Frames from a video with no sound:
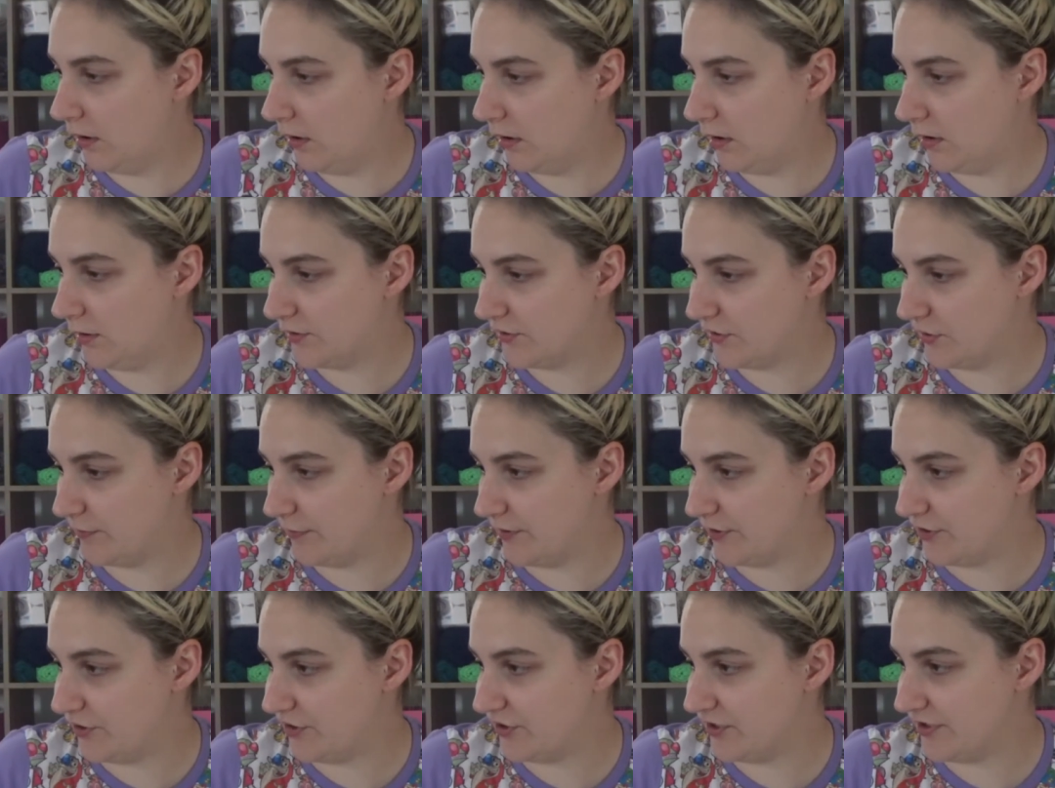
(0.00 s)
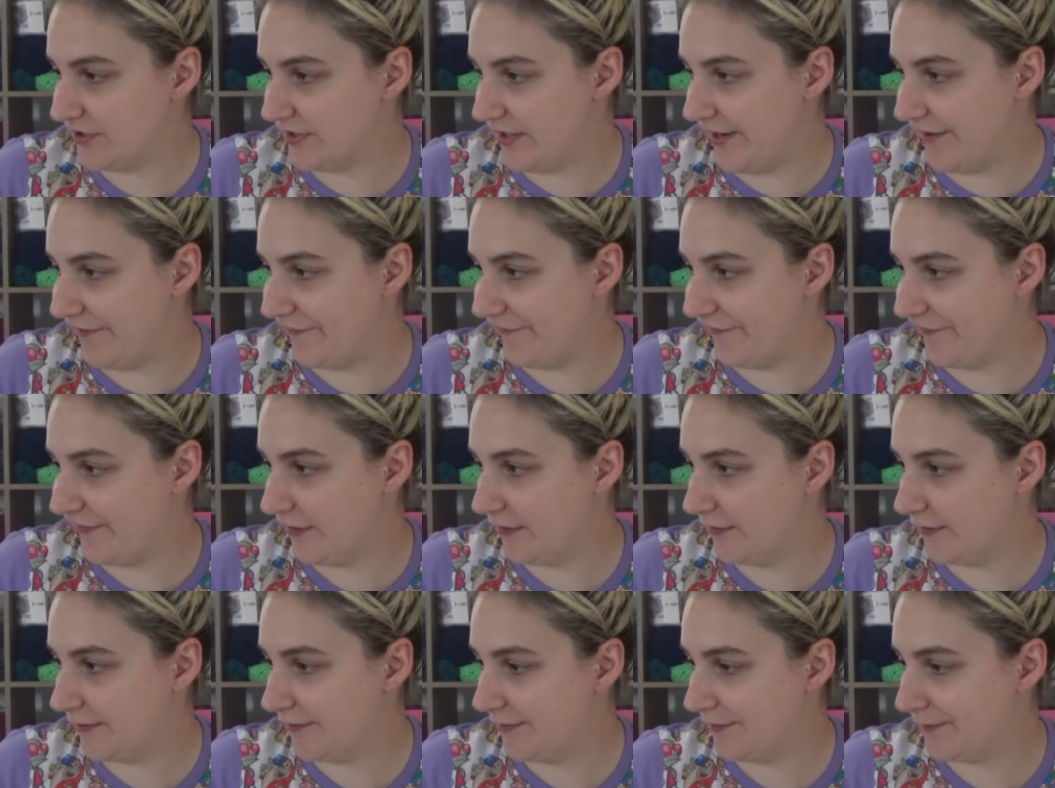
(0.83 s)
So much stuff.
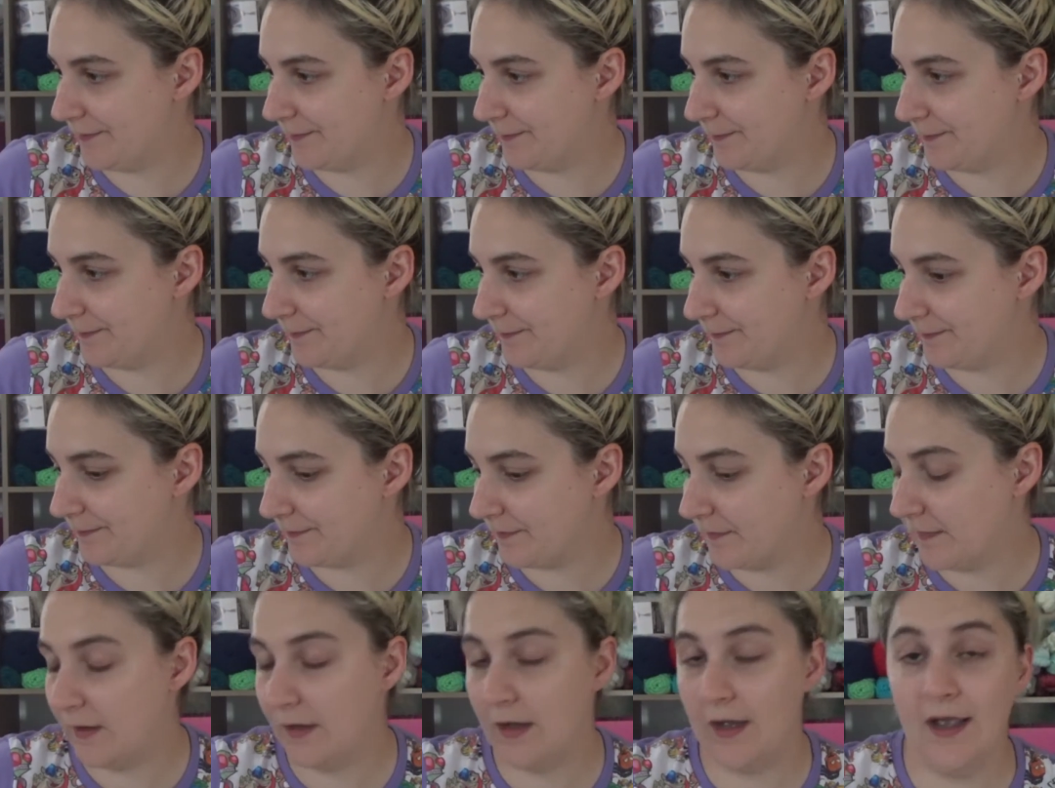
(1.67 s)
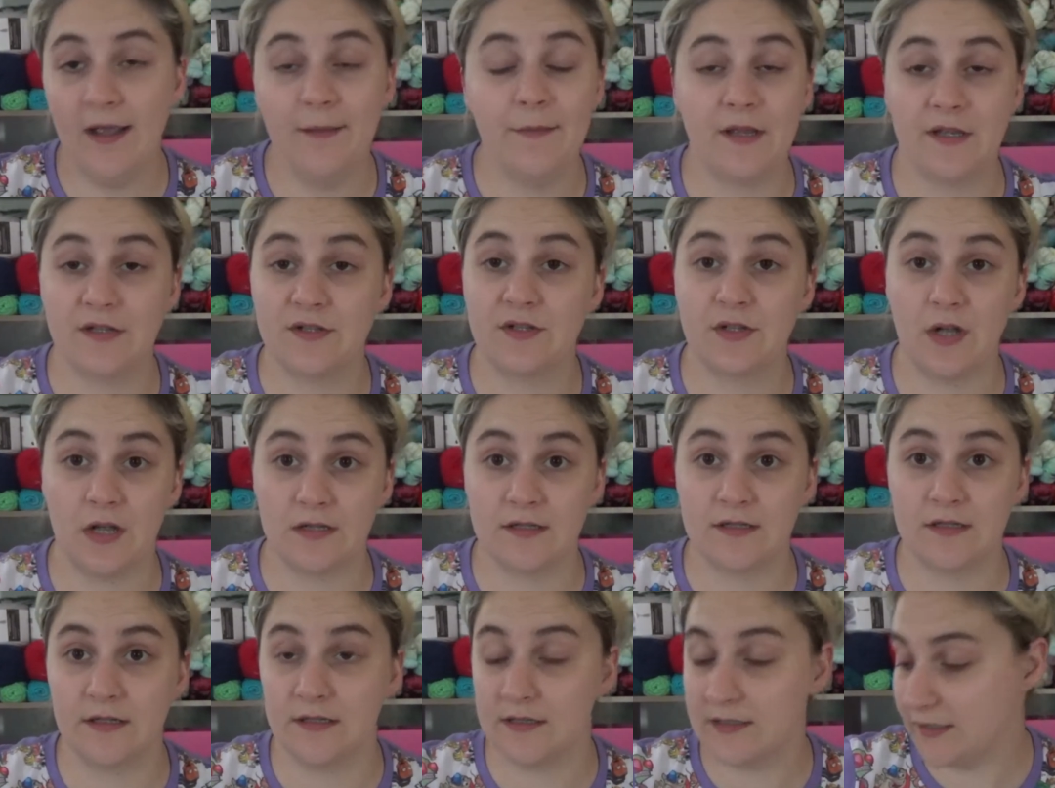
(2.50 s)
I'm
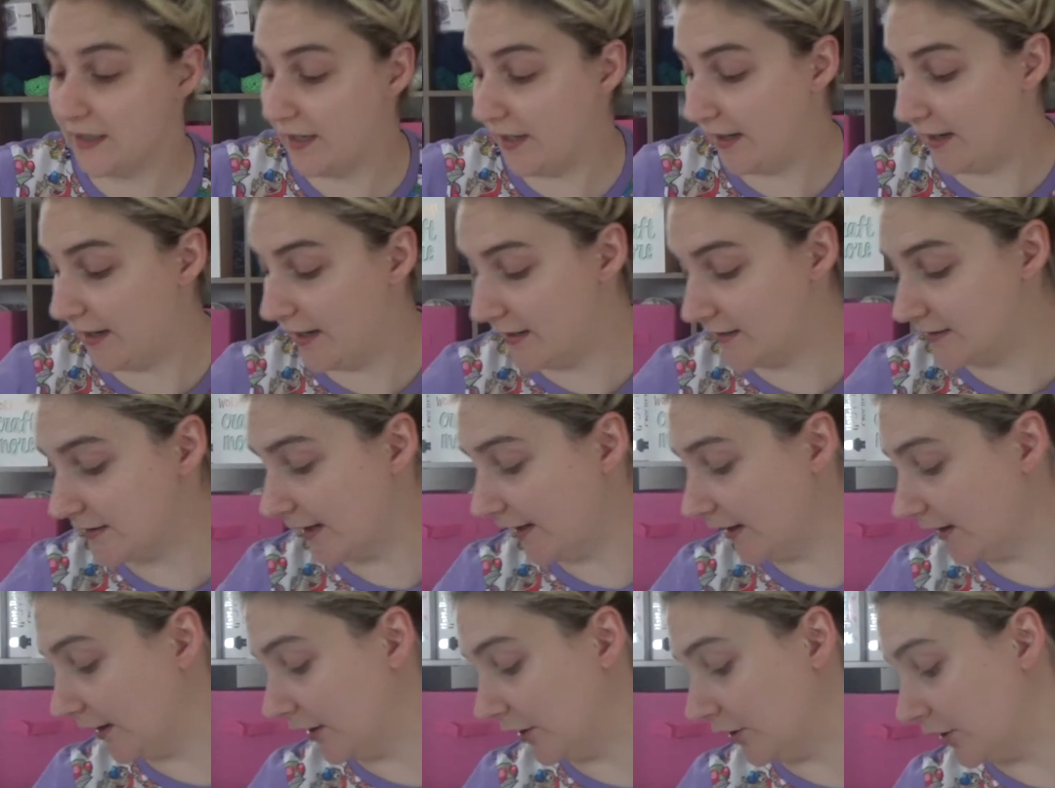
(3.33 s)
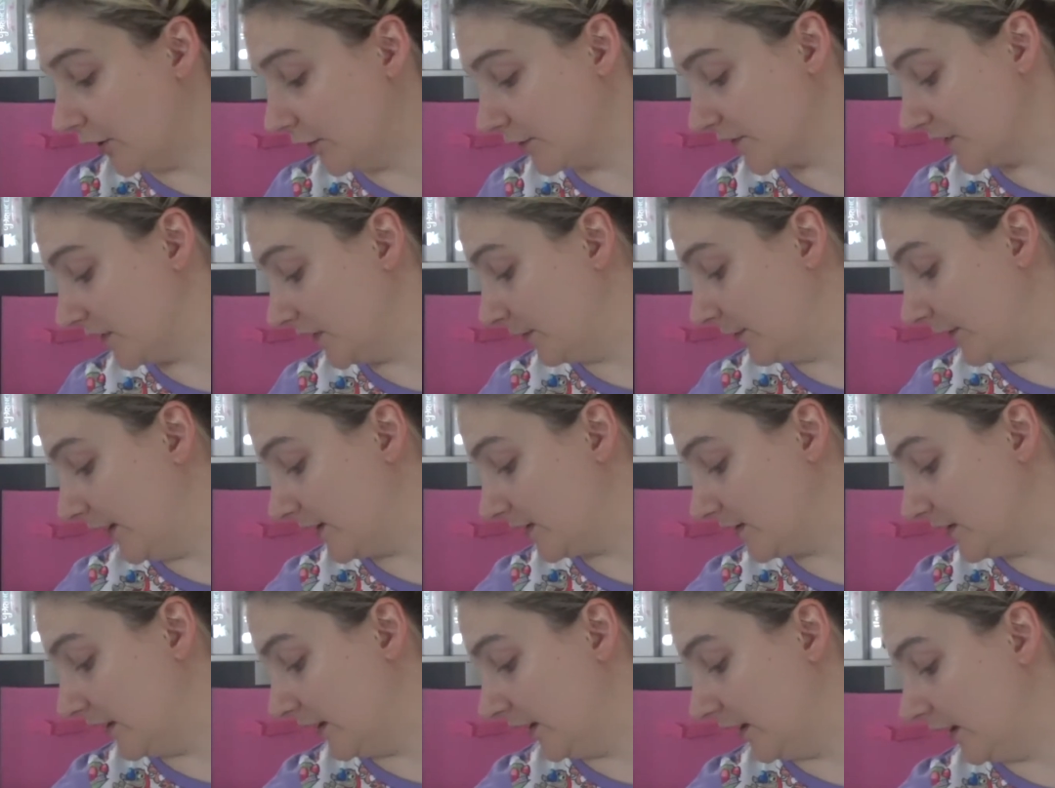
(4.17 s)
exhausted today, guys. I got like no sleep last
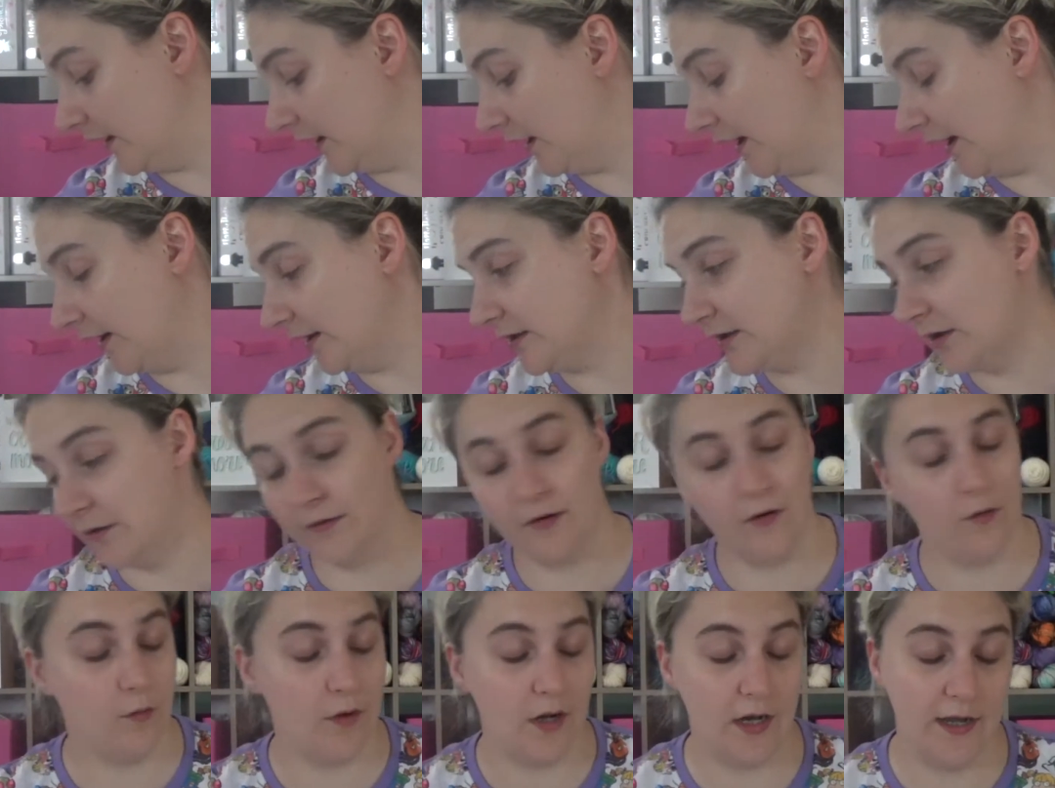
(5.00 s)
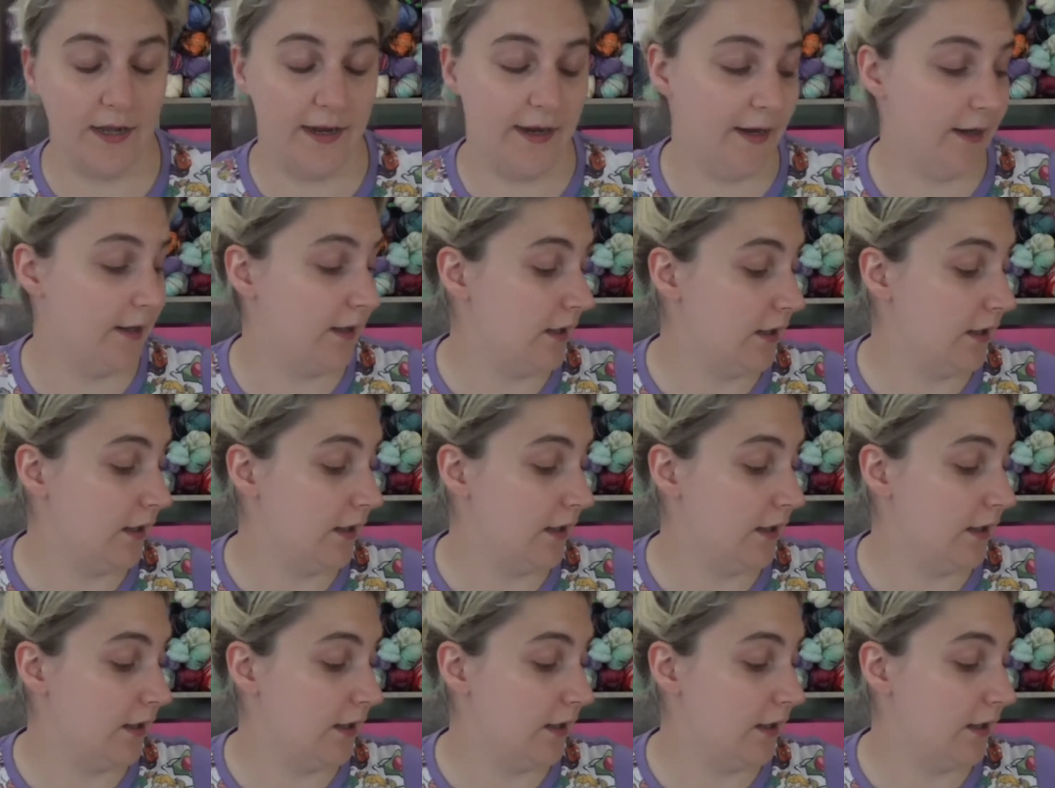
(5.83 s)
night and I don't know why.